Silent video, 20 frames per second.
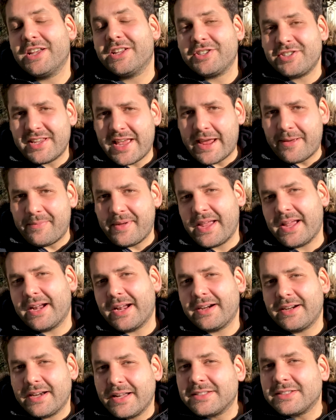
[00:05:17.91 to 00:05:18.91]
Same
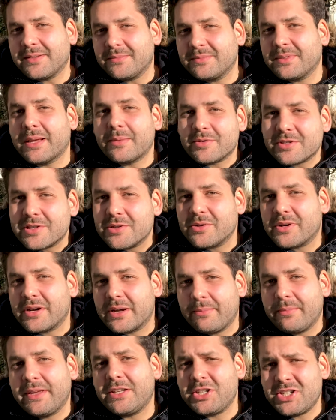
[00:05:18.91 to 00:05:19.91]
here, they sometimes look a
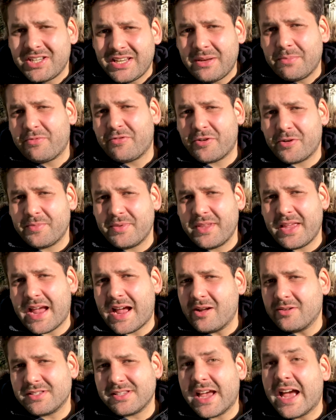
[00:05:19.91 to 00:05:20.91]
bit cheap from the
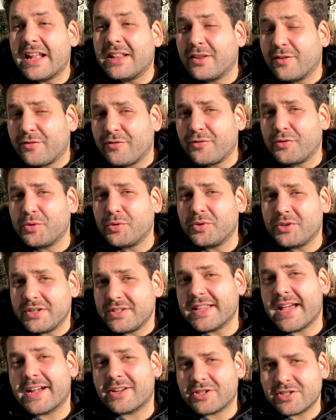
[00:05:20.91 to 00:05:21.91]
outside, the food
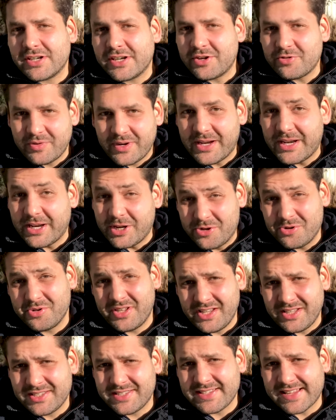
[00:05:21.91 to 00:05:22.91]
is actually really good
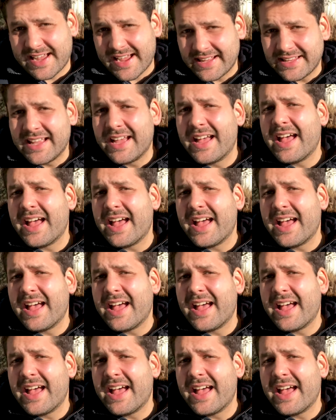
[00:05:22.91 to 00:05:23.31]
inside,